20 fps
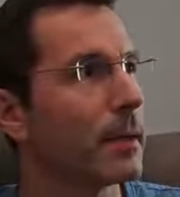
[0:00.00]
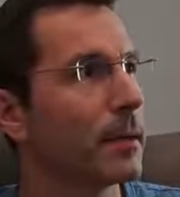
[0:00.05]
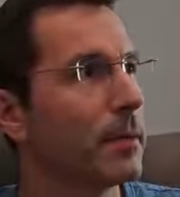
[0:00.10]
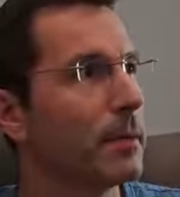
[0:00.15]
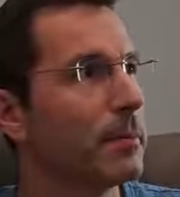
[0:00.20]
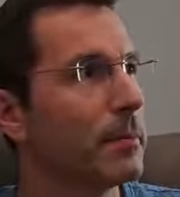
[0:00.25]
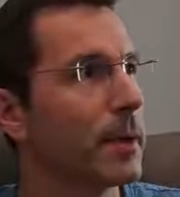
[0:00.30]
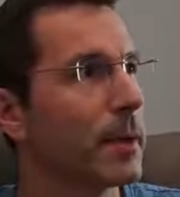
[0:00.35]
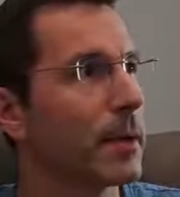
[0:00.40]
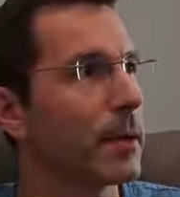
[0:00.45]

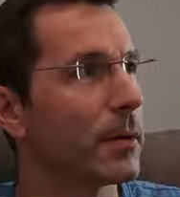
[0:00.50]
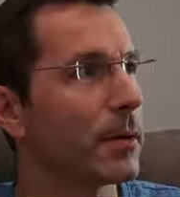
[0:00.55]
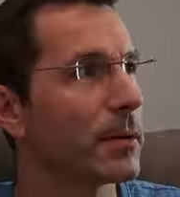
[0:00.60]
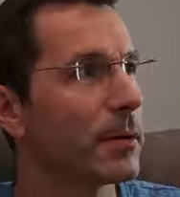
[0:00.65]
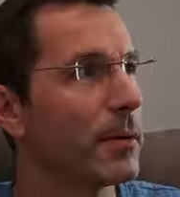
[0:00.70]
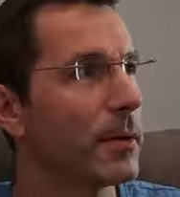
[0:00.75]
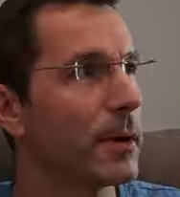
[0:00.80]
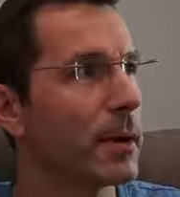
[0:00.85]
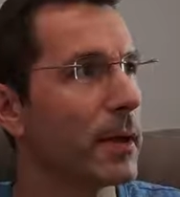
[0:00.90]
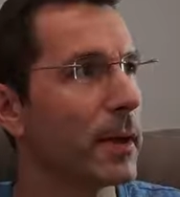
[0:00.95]
Because
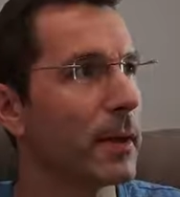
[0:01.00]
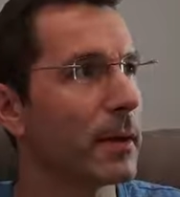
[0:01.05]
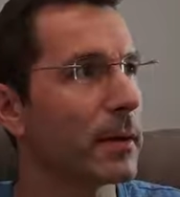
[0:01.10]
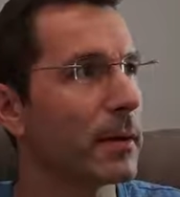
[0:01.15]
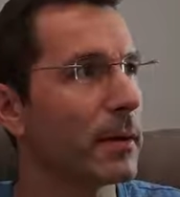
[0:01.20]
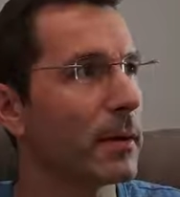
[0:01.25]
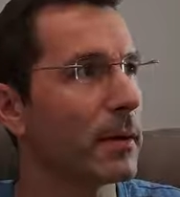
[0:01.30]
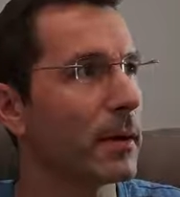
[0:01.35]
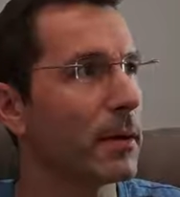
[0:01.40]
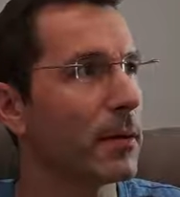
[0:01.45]
you
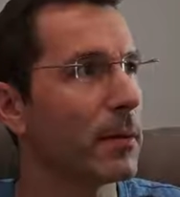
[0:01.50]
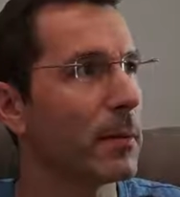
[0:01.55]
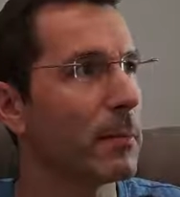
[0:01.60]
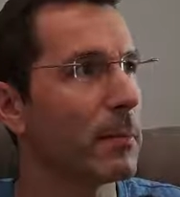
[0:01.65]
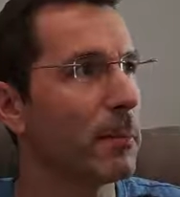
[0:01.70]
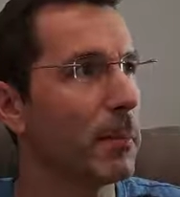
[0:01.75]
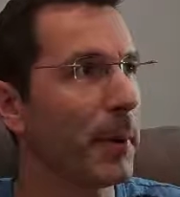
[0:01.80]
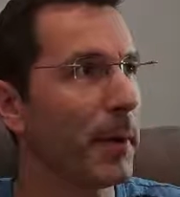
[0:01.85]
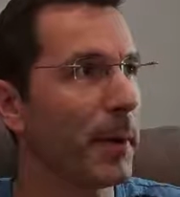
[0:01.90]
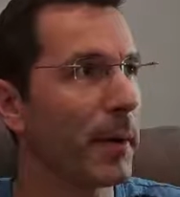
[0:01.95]
can
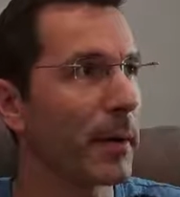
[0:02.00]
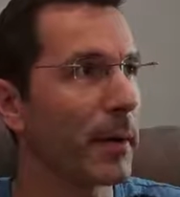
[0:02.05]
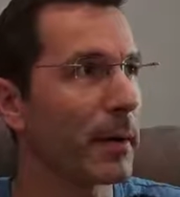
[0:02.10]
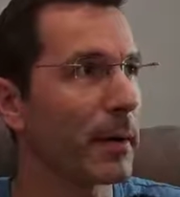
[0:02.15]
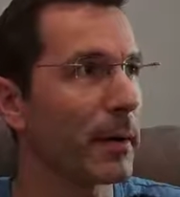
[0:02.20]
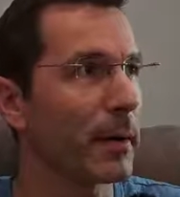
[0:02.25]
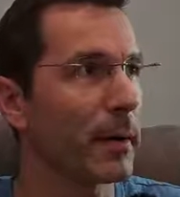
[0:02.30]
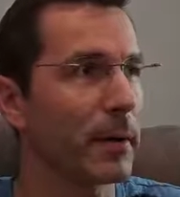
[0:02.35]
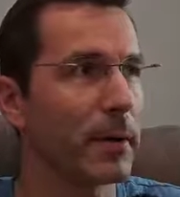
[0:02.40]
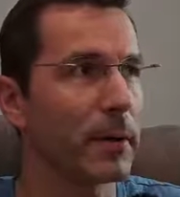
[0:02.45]

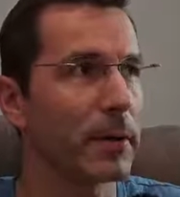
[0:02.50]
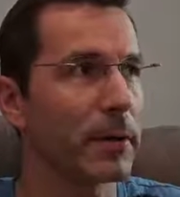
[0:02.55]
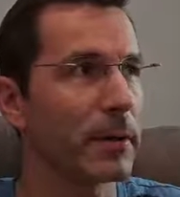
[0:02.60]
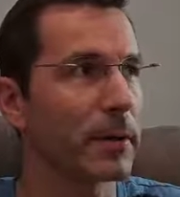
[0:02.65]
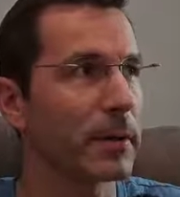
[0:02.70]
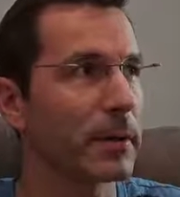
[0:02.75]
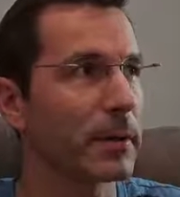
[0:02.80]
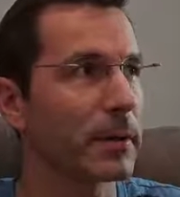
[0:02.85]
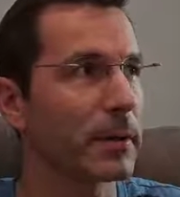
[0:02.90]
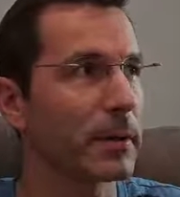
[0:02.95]
compare a
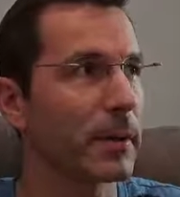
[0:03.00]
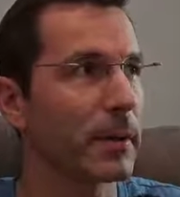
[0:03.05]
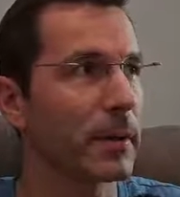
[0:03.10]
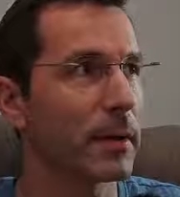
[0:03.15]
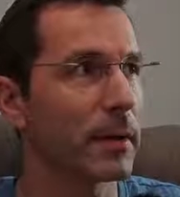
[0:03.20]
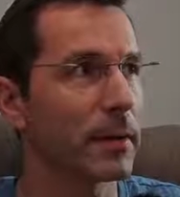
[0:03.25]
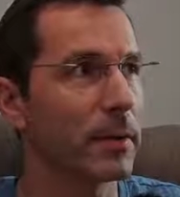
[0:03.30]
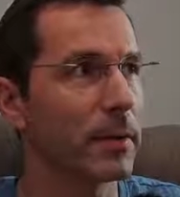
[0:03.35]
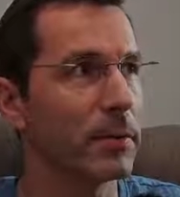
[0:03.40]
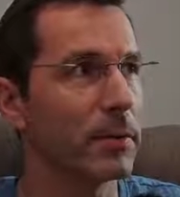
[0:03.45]
current
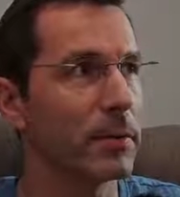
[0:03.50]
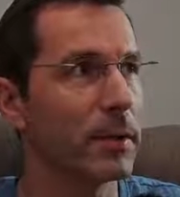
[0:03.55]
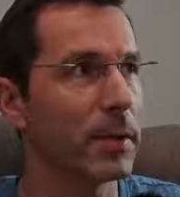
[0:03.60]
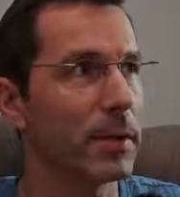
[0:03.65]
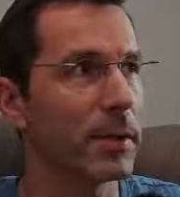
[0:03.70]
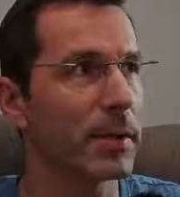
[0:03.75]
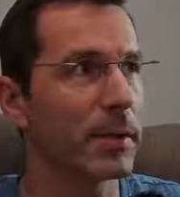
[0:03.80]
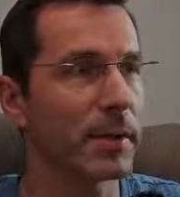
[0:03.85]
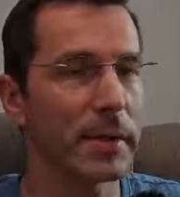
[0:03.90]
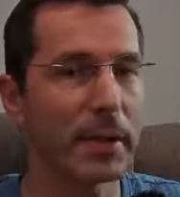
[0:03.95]

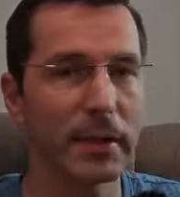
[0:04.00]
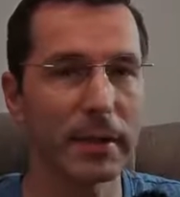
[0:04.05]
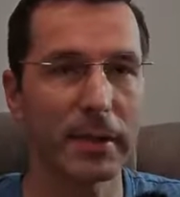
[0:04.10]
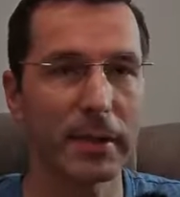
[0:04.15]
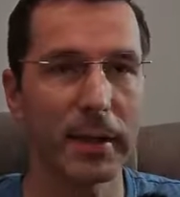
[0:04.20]
UTC